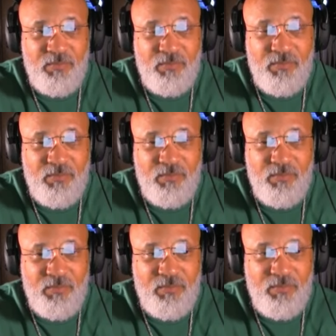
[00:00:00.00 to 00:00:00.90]

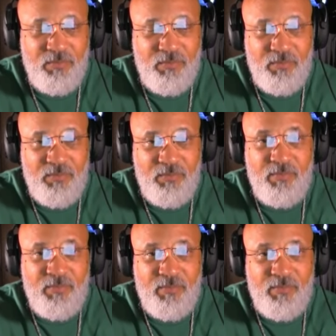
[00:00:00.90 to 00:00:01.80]

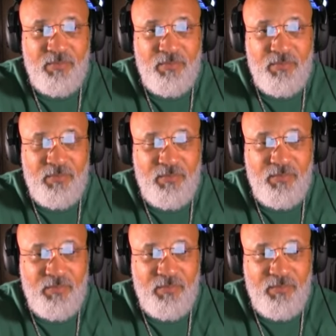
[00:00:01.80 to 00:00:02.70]

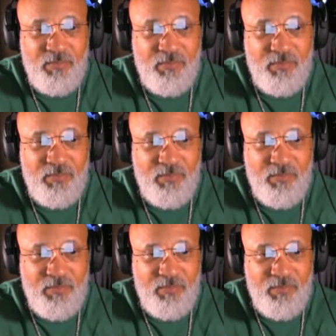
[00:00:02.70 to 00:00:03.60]

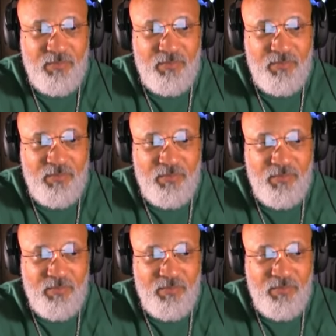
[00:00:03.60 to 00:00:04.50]

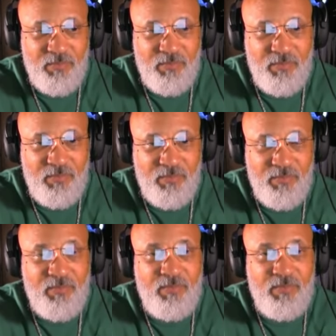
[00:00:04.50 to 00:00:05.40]

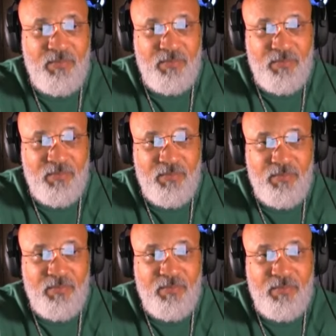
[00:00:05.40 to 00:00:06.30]

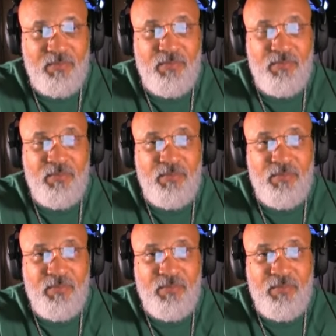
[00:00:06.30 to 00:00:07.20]

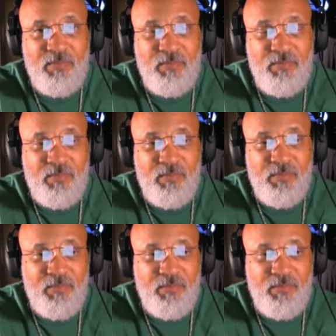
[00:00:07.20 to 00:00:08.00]
This person isn't speaking.